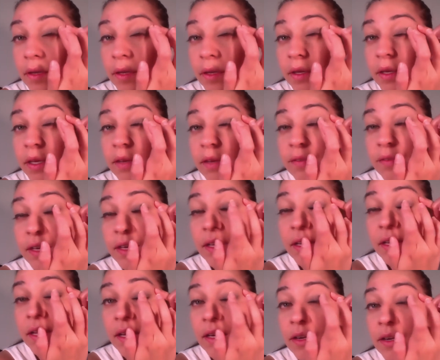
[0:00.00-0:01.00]
giving it
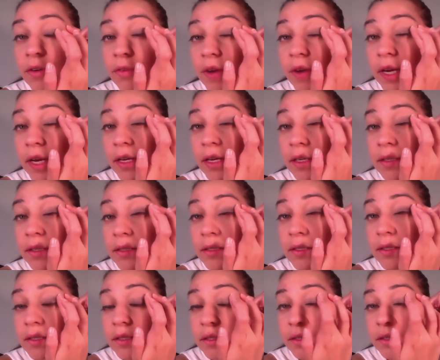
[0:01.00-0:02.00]
like a
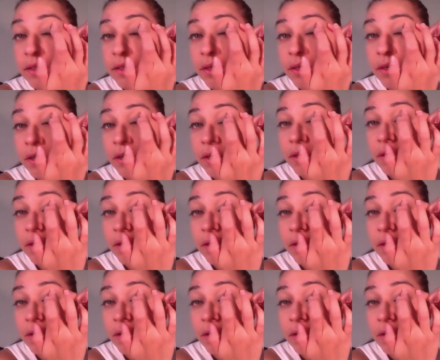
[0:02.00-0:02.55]
gradient look.